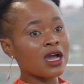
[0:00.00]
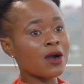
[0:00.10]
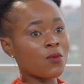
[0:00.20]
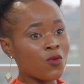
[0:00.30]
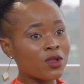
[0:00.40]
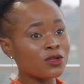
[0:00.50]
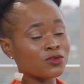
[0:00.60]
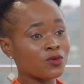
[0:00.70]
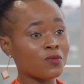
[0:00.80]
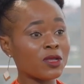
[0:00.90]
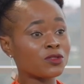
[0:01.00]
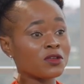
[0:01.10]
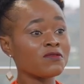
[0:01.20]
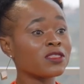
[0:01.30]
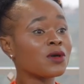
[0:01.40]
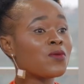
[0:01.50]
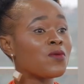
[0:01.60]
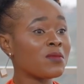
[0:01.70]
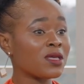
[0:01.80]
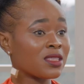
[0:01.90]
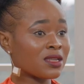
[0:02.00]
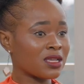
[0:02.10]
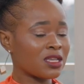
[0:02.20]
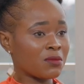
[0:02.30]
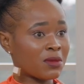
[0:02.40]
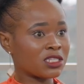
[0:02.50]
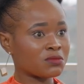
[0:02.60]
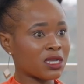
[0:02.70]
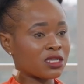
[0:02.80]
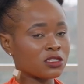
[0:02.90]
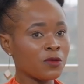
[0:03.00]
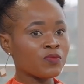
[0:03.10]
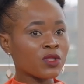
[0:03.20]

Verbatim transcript: I'm willing to mentor even the women that are in my space.